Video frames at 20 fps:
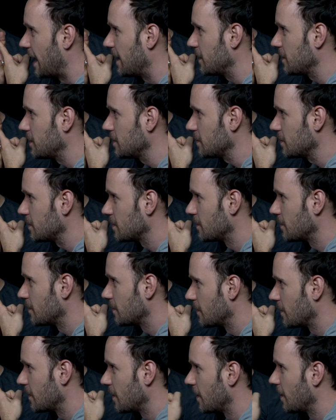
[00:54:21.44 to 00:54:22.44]
aliens,
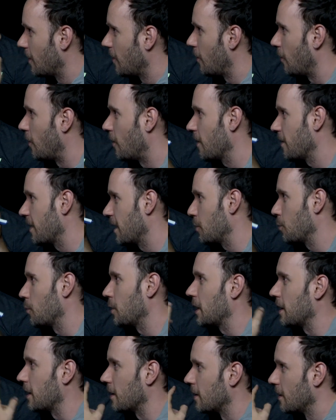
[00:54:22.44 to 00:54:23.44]
or that
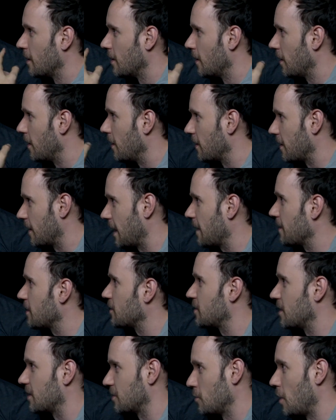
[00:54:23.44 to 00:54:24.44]
we get the
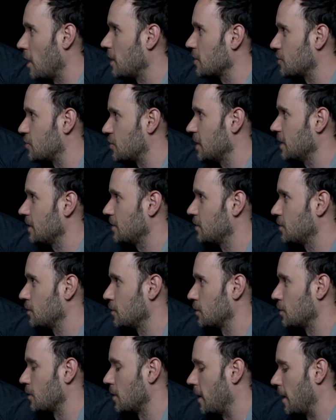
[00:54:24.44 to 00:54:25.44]
technology
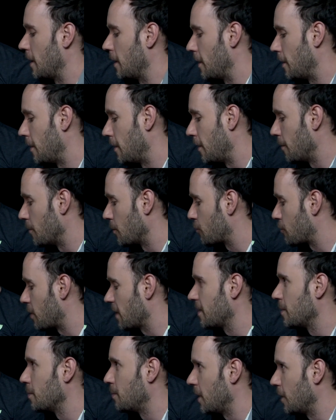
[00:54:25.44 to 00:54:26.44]
to cross the